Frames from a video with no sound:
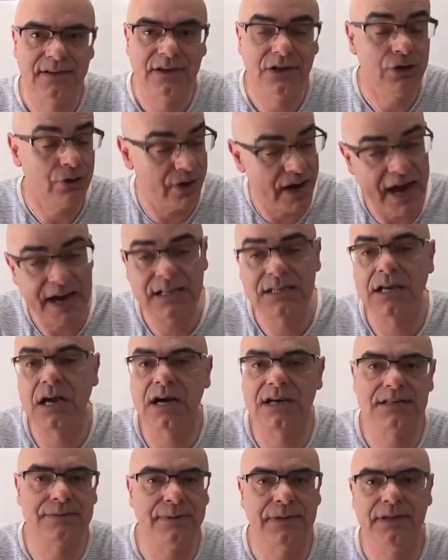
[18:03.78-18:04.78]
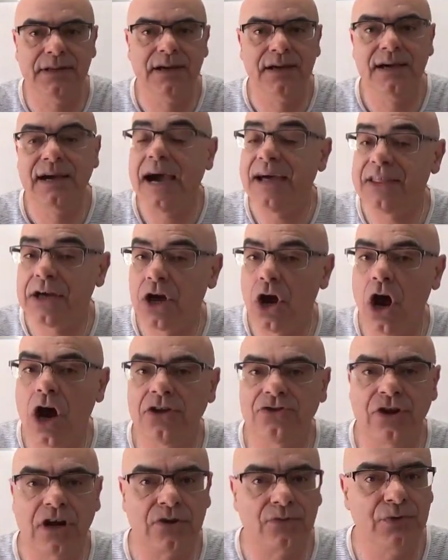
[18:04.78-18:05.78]
your ex-husband, had a
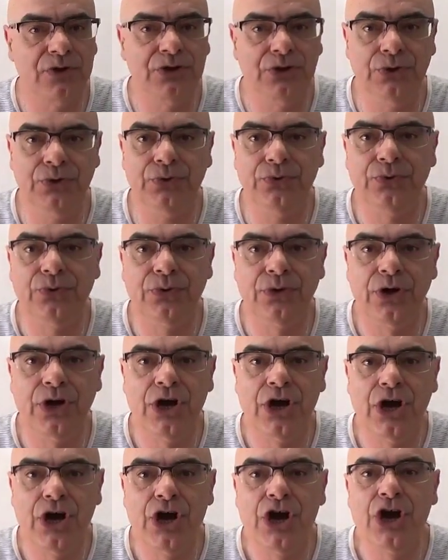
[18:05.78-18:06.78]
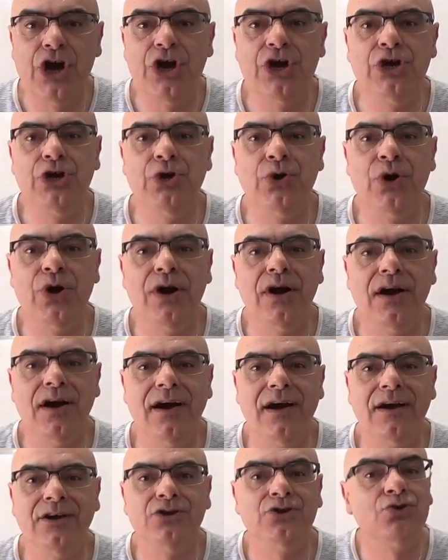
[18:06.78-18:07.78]
contract with you. Your
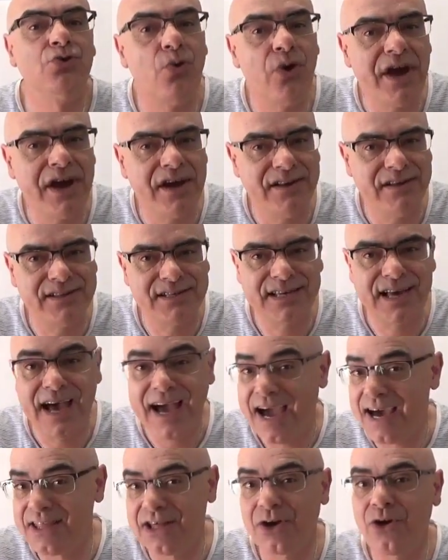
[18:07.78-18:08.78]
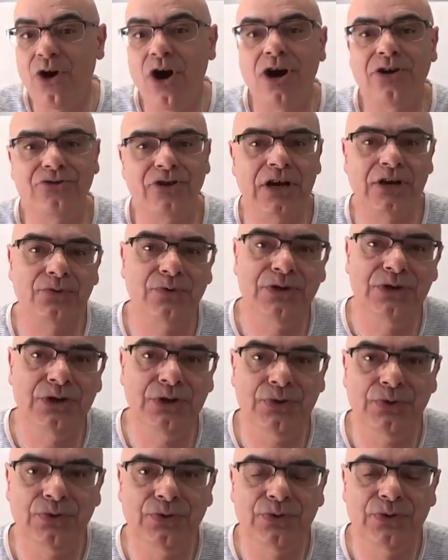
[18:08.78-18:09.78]
twins had a contract with you.
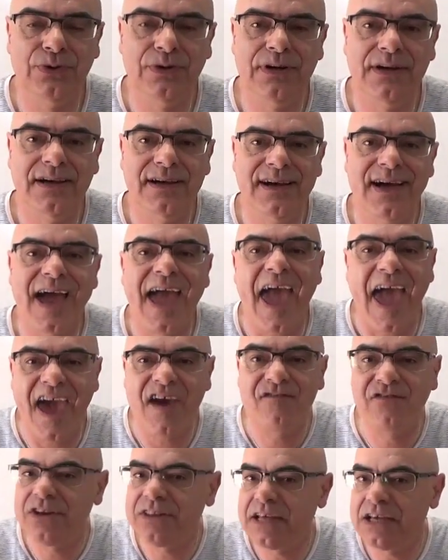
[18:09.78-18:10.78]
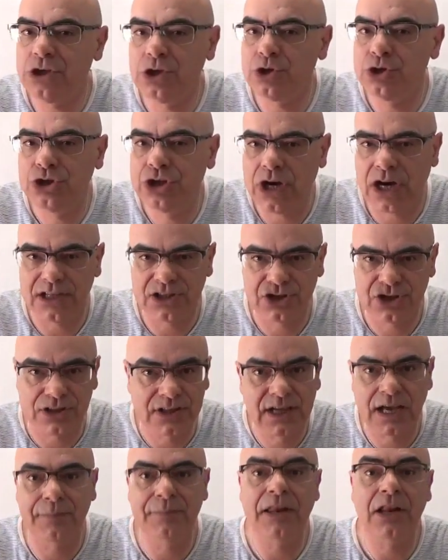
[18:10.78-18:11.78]
Everything you touch and
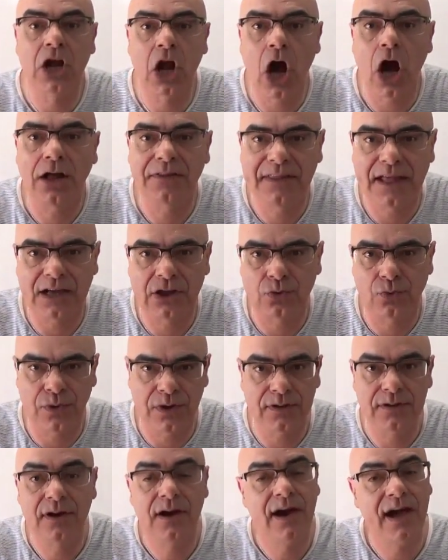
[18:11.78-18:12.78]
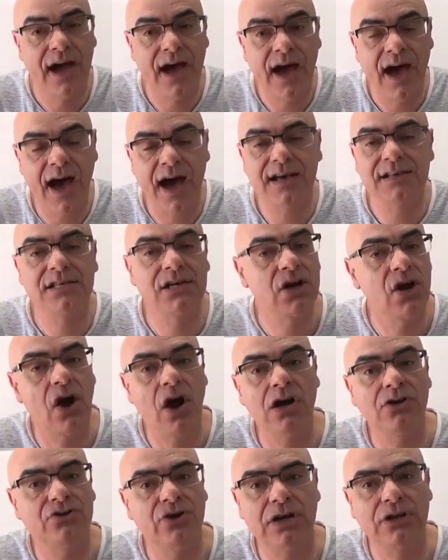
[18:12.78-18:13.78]
come in contact with has a
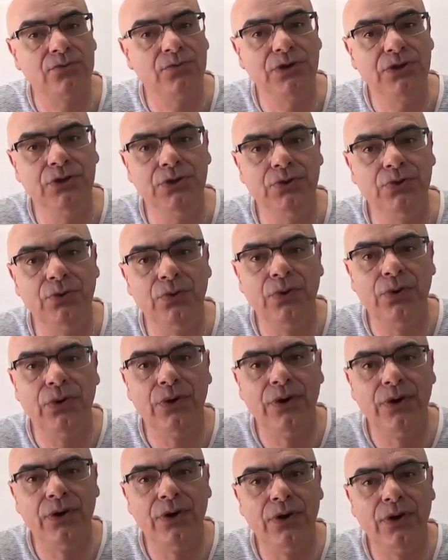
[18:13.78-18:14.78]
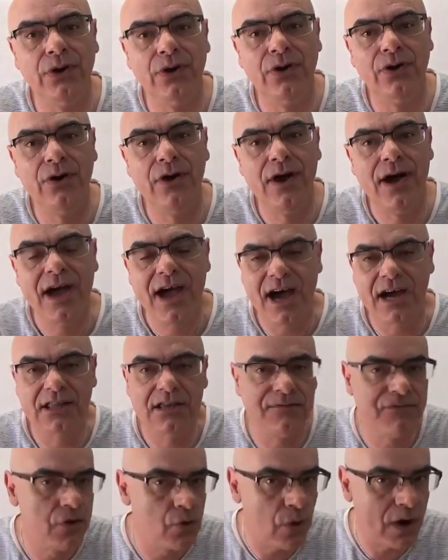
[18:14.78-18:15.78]
contract with you. And
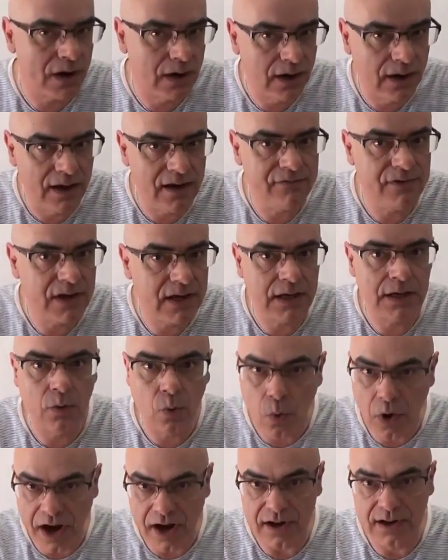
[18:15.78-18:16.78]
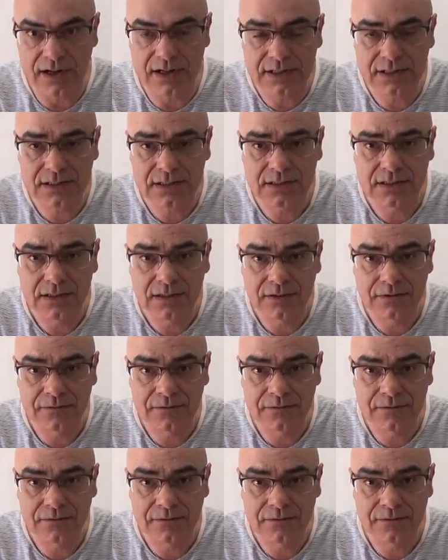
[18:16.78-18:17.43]
if you are living in awareness,